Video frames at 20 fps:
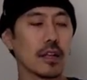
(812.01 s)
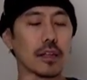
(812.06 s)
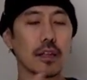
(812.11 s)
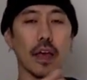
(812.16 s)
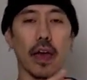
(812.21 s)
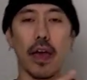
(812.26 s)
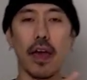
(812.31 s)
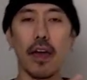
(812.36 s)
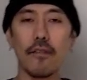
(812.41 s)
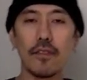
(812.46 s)
the
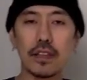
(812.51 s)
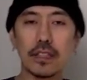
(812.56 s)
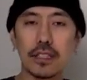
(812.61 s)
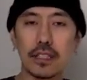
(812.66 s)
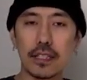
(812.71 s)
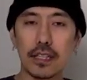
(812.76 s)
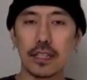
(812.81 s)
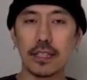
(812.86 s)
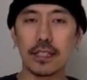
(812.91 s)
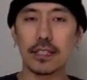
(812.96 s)
Heaven
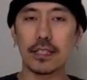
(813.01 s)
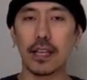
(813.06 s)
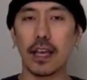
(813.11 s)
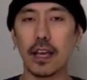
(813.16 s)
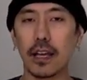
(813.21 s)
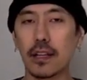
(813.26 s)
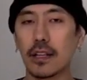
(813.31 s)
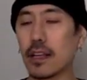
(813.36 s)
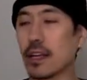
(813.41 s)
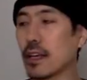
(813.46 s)
6
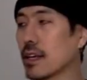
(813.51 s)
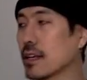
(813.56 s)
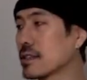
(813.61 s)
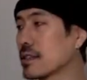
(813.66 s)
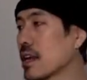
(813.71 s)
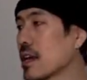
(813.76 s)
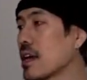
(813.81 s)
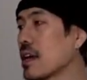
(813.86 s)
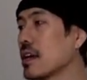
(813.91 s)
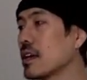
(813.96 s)
techniques,